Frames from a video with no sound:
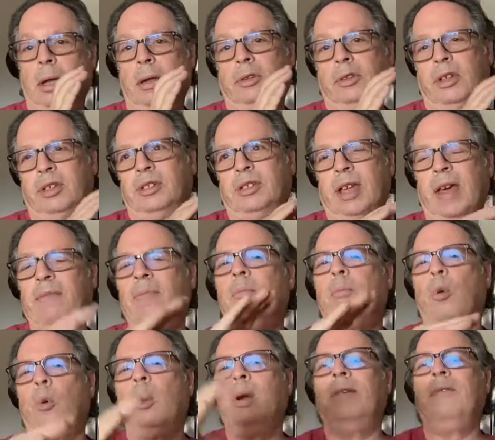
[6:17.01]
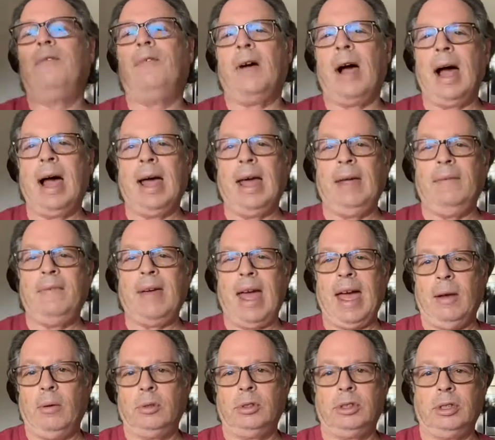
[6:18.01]
7.5
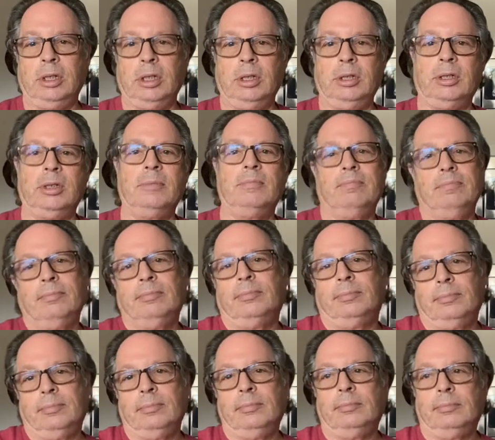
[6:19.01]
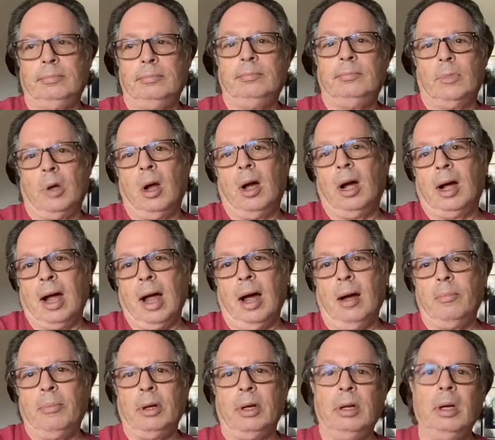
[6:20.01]
ounces a
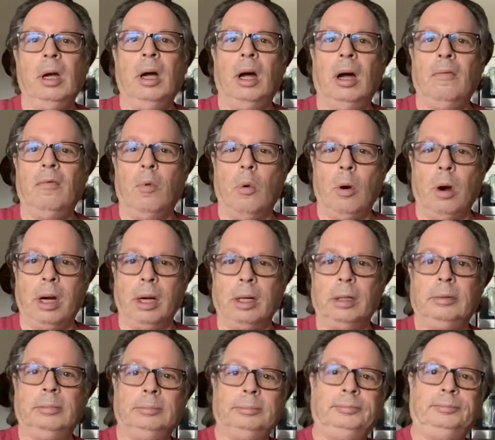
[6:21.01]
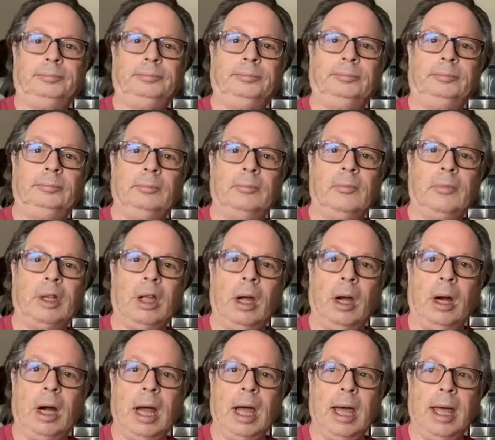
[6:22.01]
cup of water,
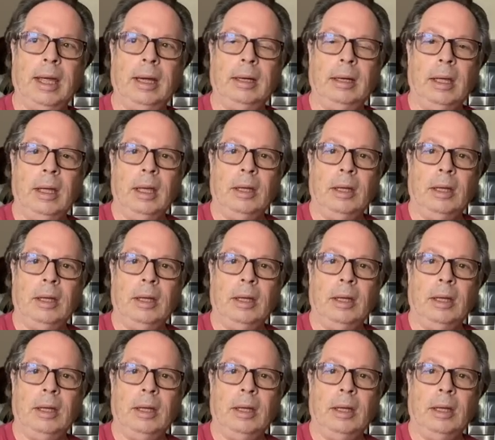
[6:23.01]
all right?